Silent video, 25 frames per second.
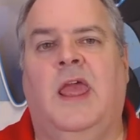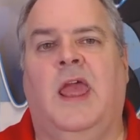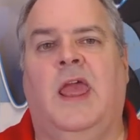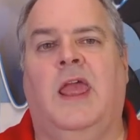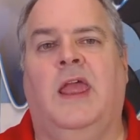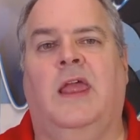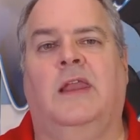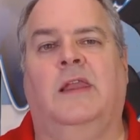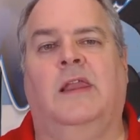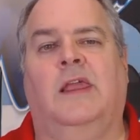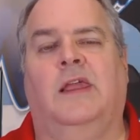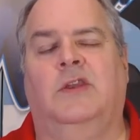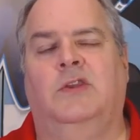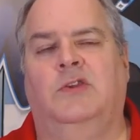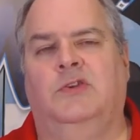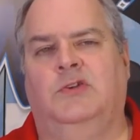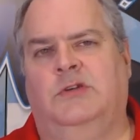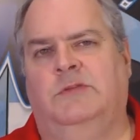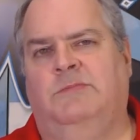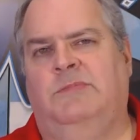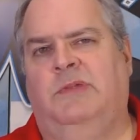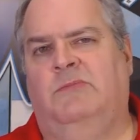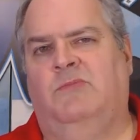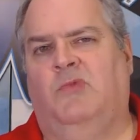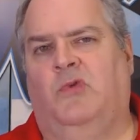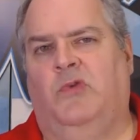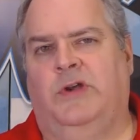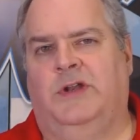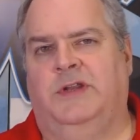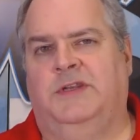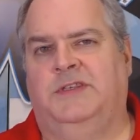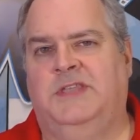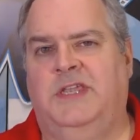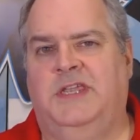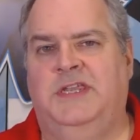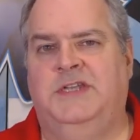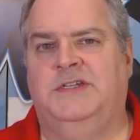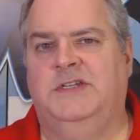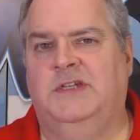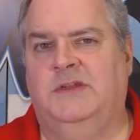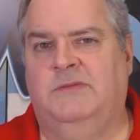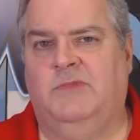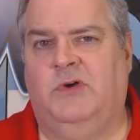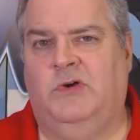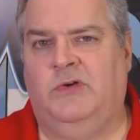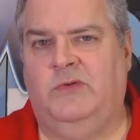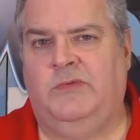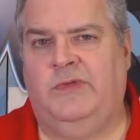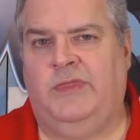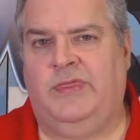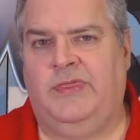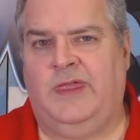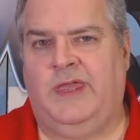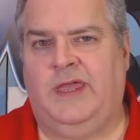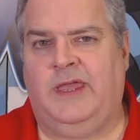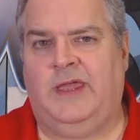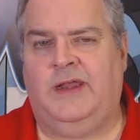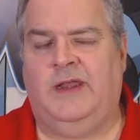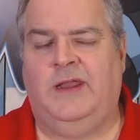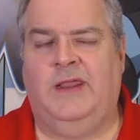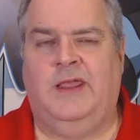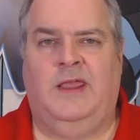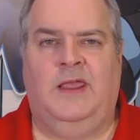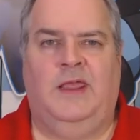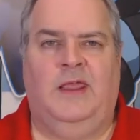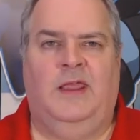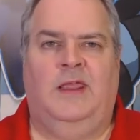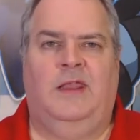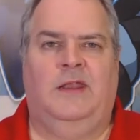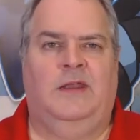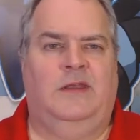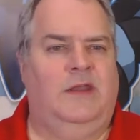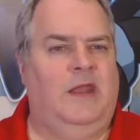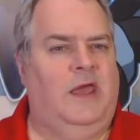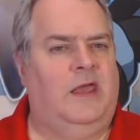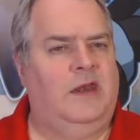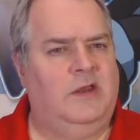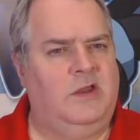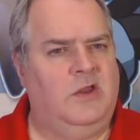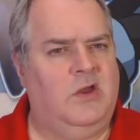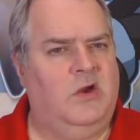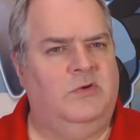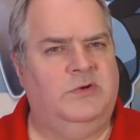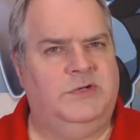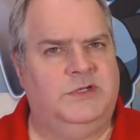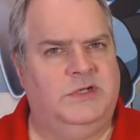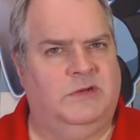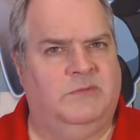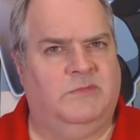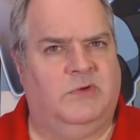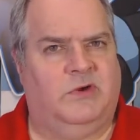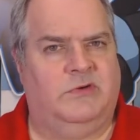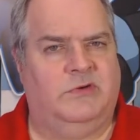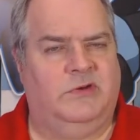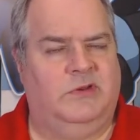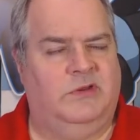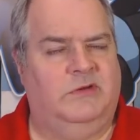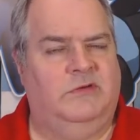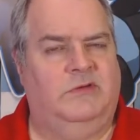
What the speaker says: And you should be more in a teaching mode with that, not a coaching mode.